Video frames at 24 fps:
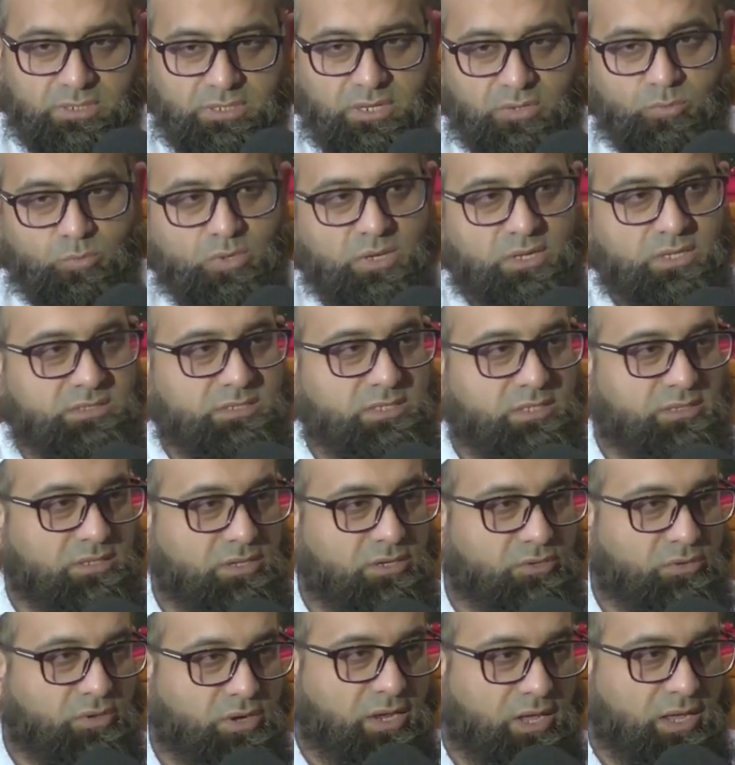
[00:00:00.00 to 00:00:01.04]
in what is in
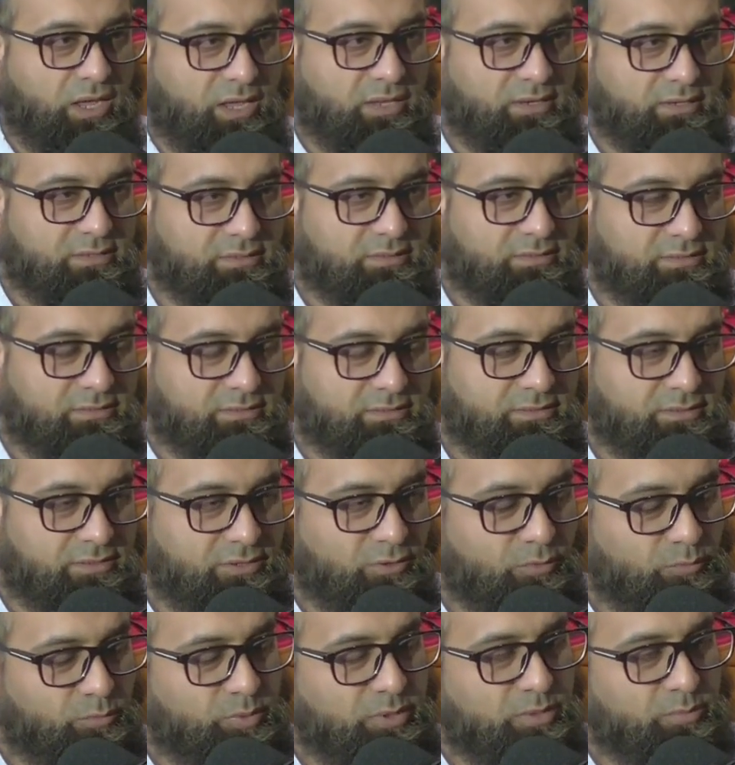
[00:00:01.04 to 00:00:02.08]
the Quran. You
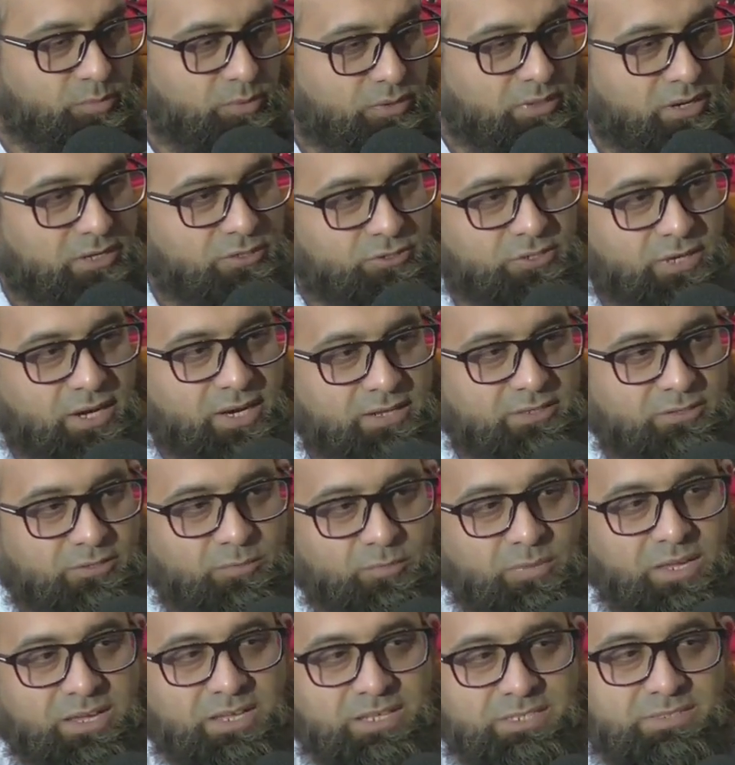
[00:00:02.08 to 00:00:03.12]
know, people are trying to
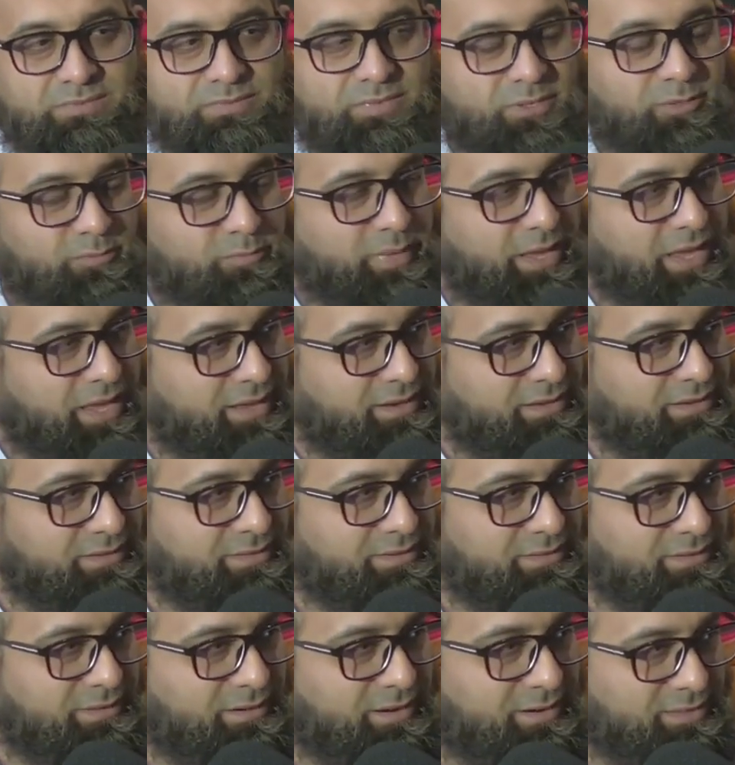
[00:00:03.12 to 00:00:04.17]
make us feel bad,
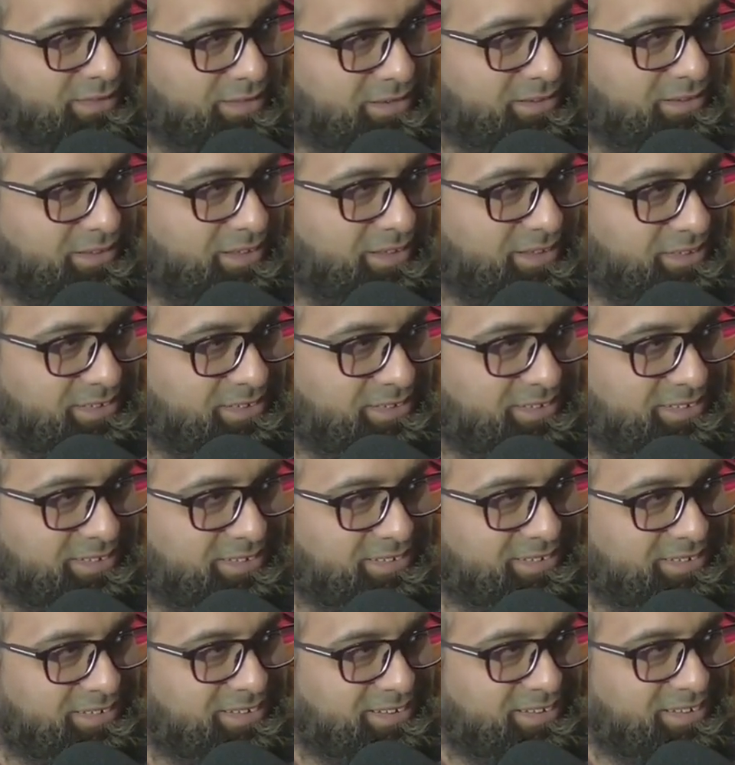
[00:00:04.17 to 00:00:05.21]
are they not?
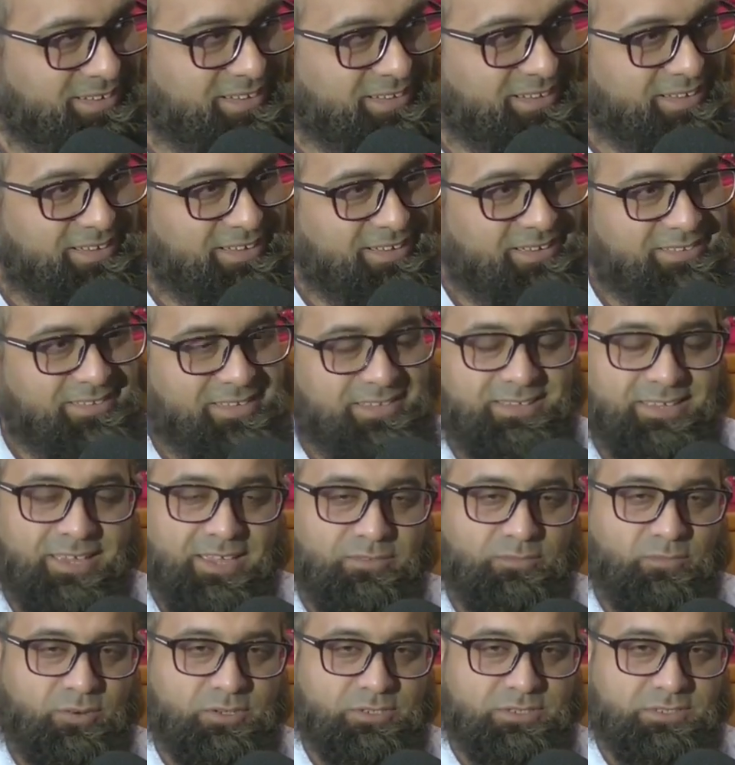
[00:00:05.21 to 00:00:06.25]
They
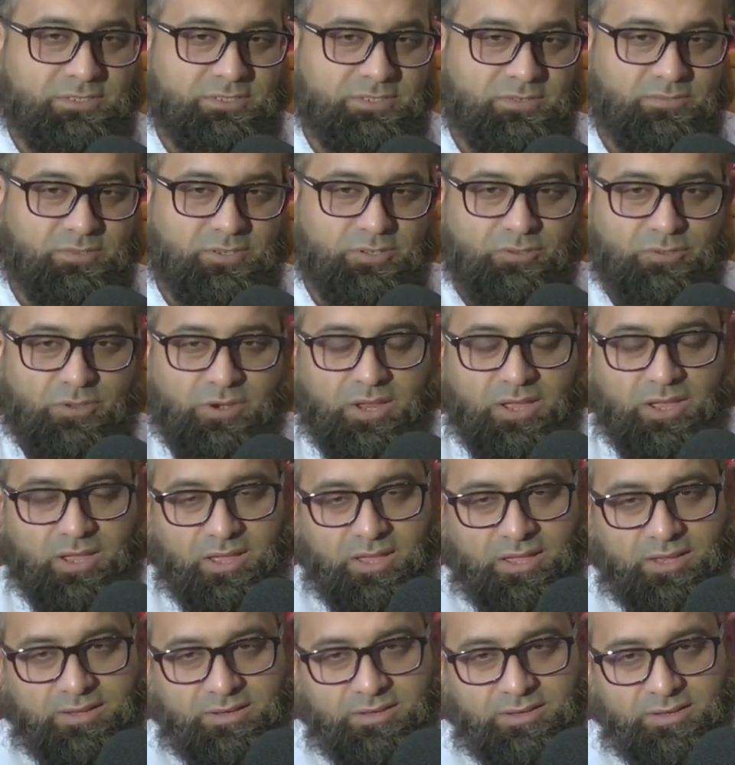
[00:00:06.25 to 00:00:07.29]
take verses of the
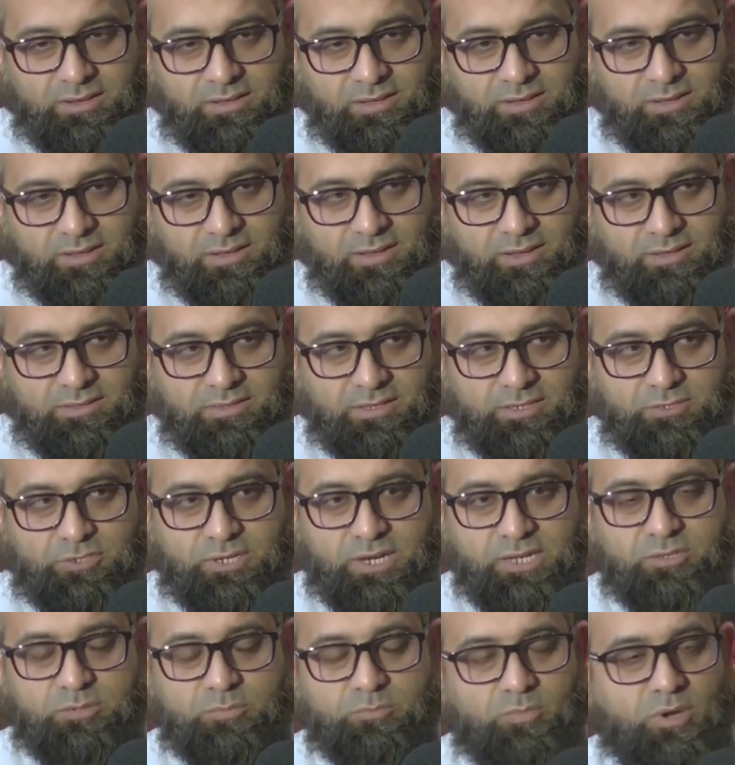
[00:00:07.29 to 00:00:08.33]
Quran and they
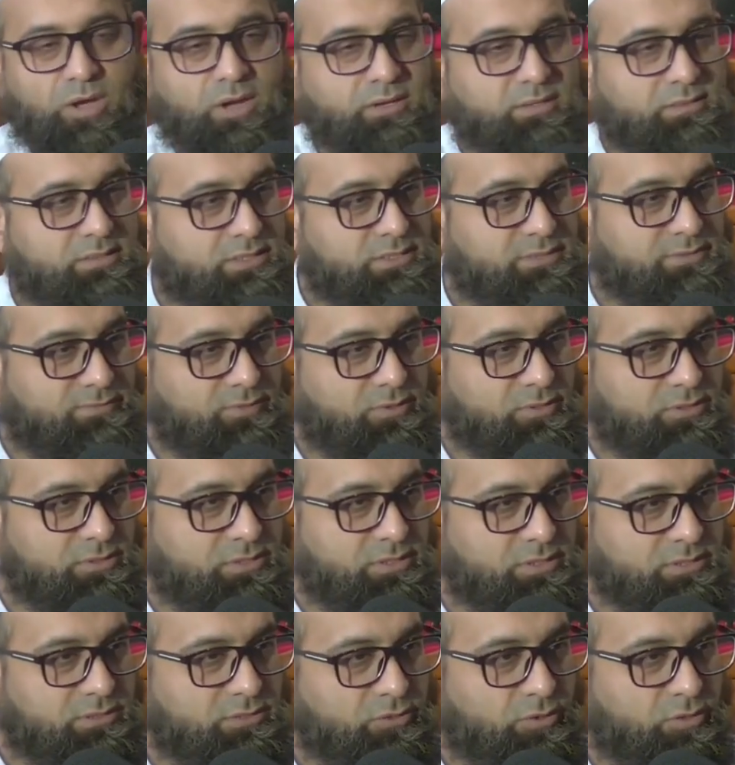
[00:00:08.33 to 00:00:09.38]
try to mock these
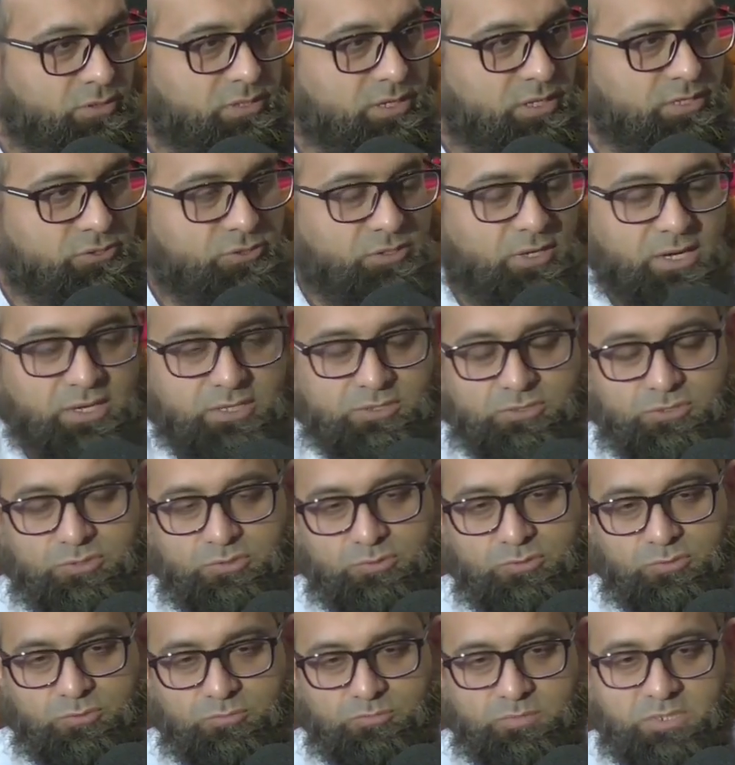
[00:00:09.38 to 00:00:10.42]
verses, or they try
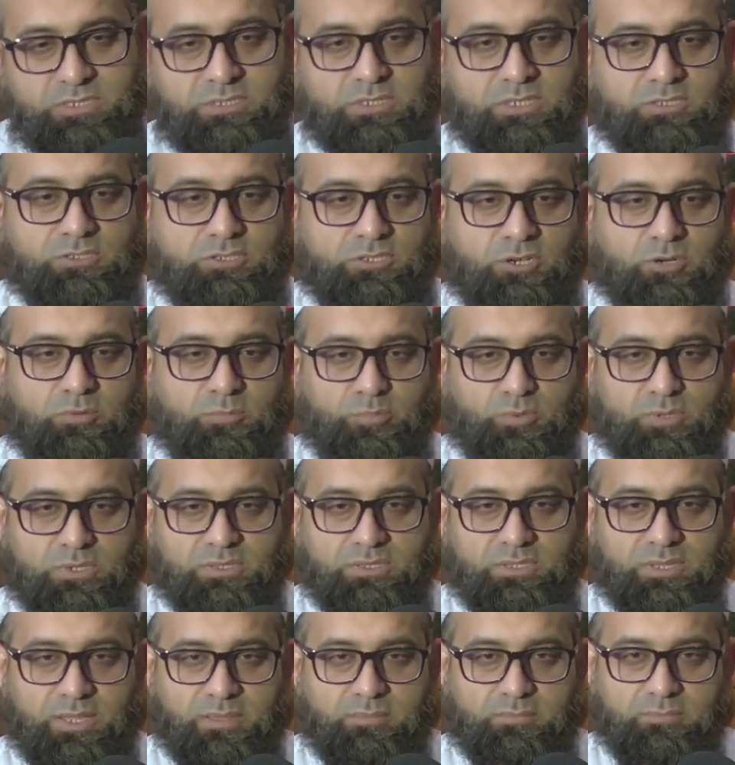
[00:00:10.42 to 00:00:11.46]
to
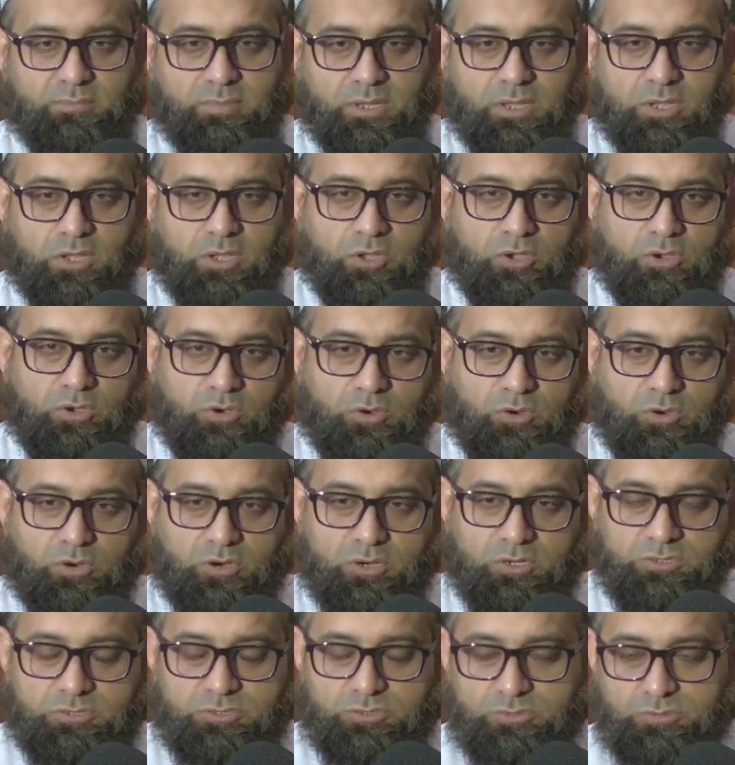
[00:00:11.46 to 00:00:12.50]
misinterpret them,
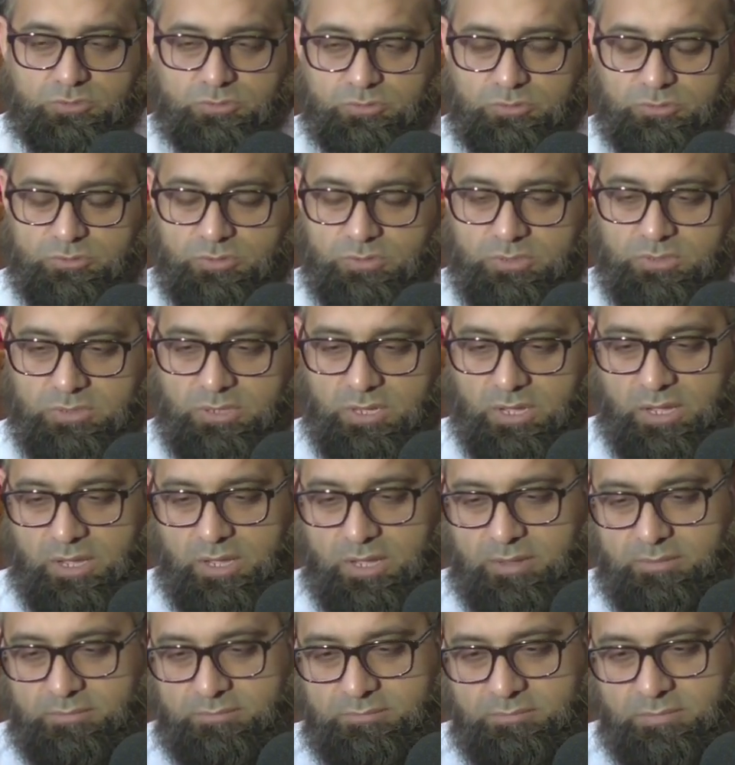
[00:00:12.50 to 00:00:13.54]
or to,
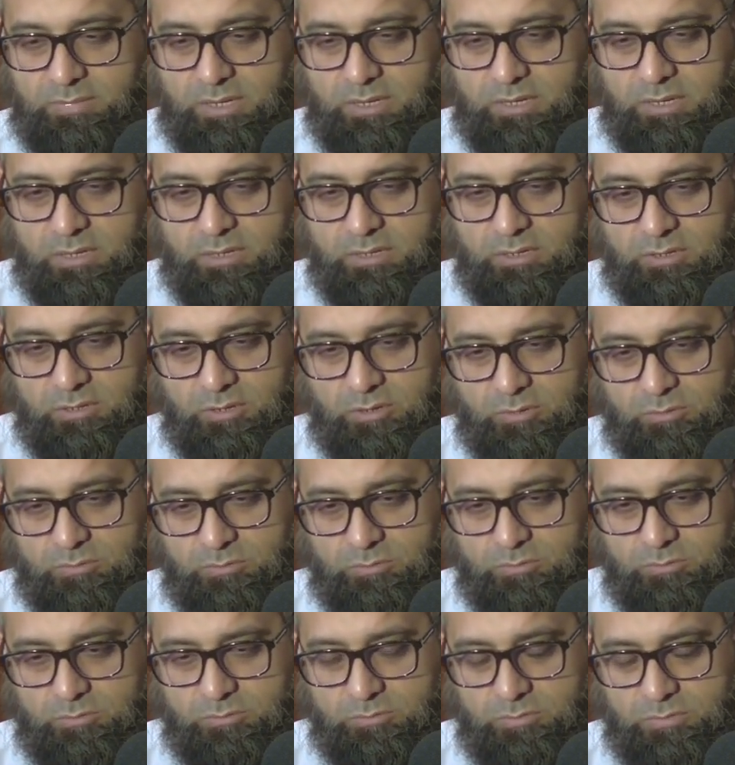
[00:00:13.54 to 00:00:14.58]
um, you know,